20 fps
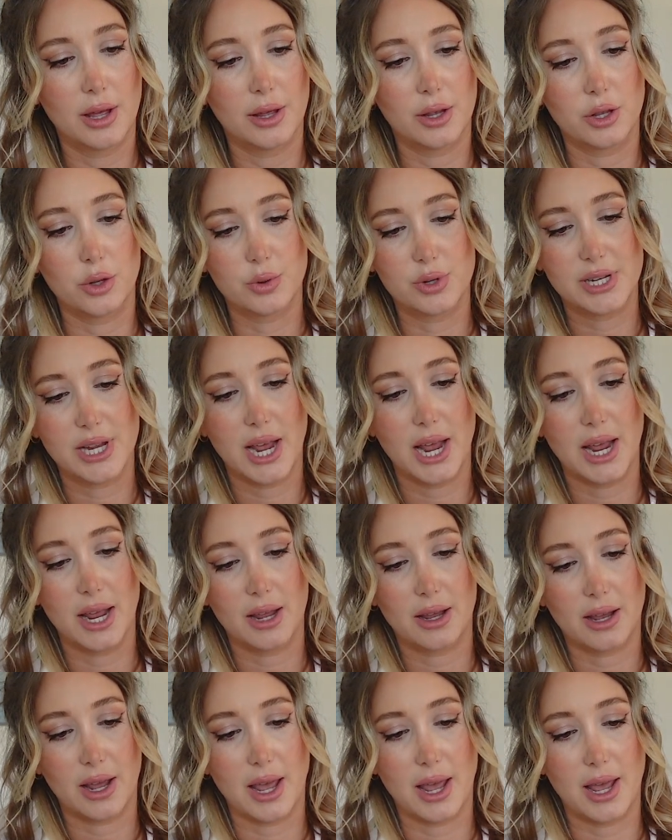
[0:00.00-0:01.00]
You
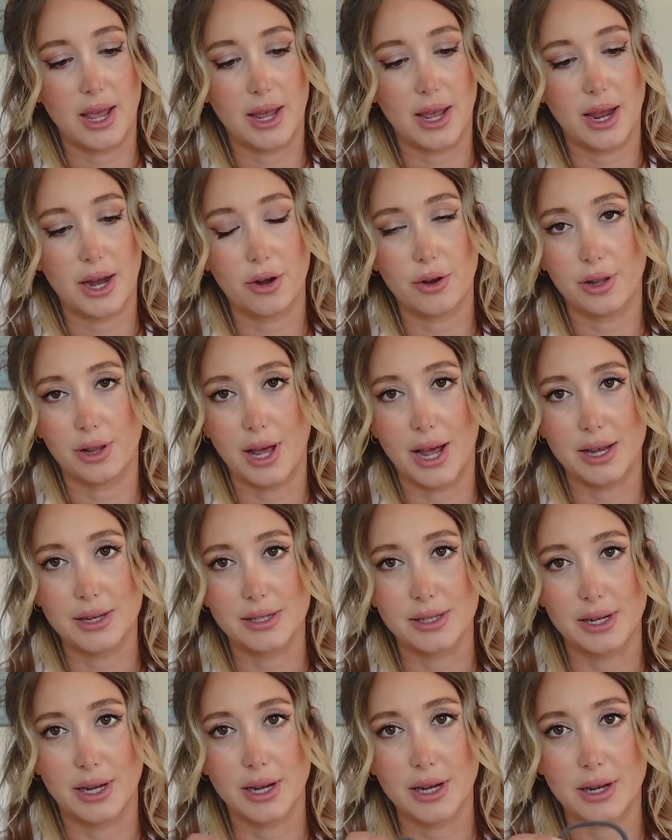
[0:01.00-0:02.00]
take a hair
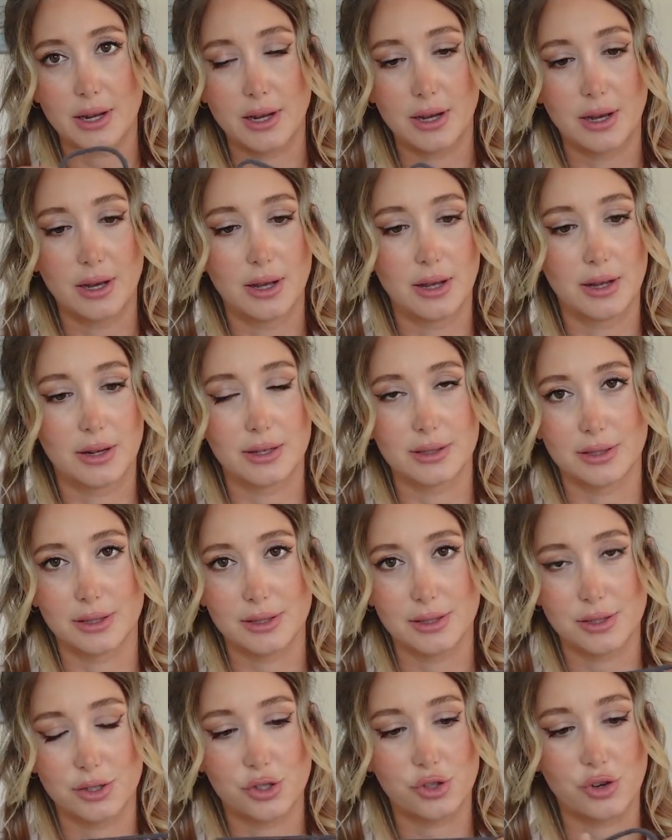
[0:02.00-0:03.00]
elastic,
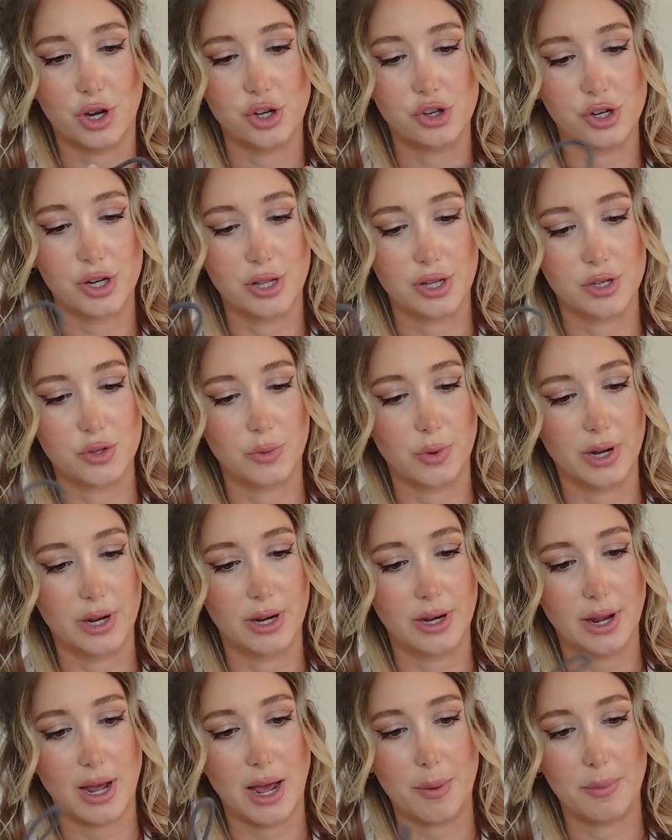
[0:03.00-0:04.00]
it's stretchy. This one
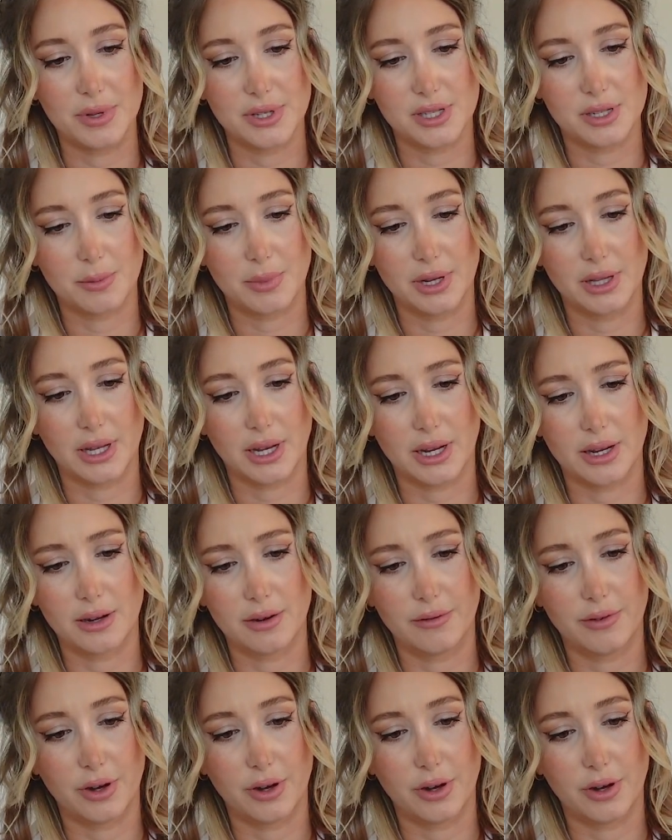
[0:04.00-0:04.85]
happens to be like in a